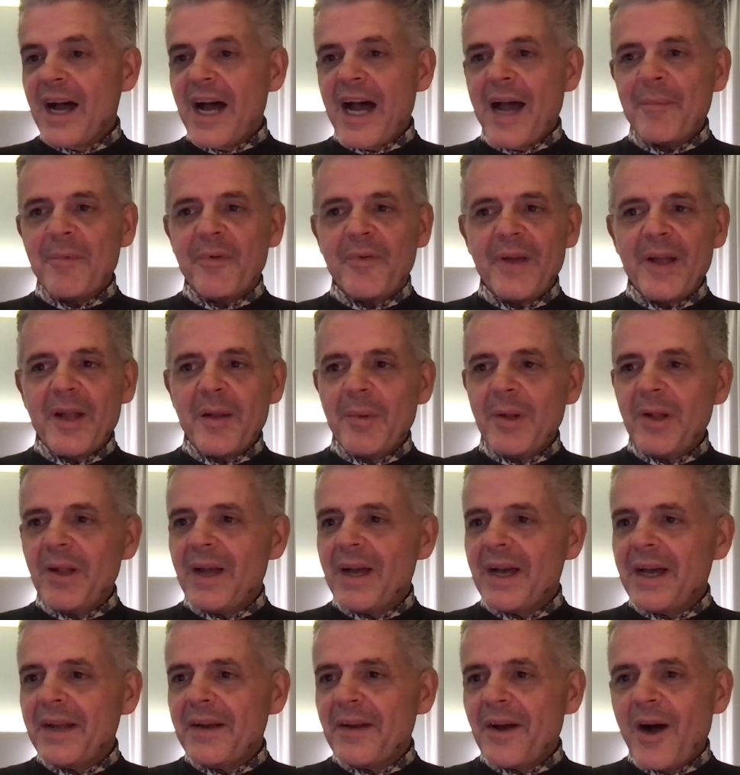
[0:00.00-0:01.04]
I'm available
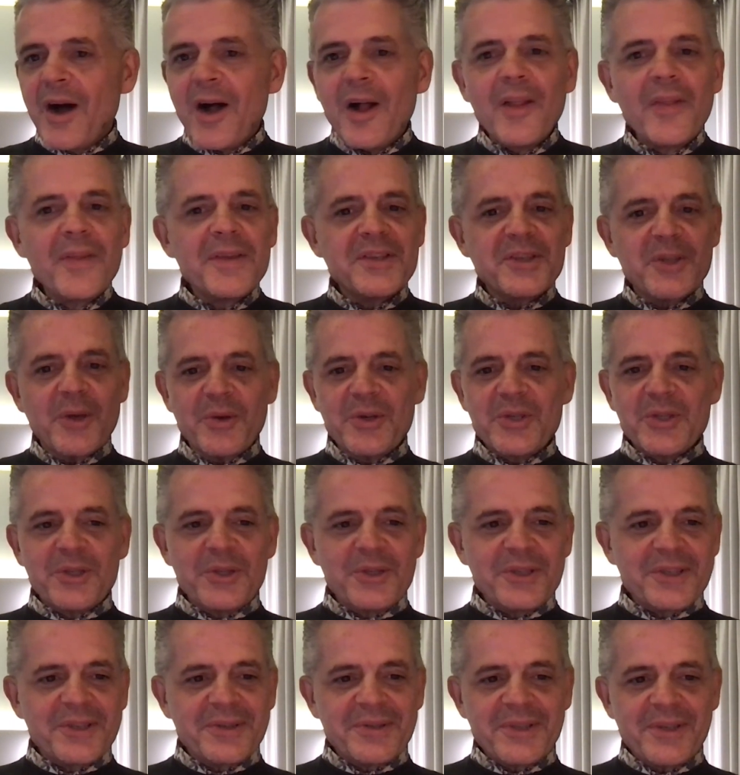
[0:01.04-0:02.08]
on all the
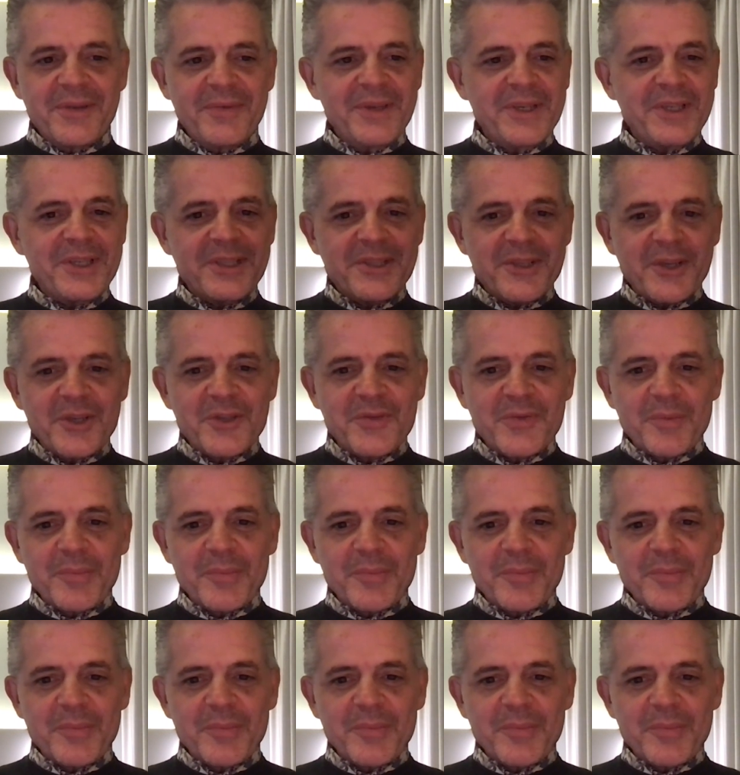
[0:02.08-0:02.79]
socials, so if you just search for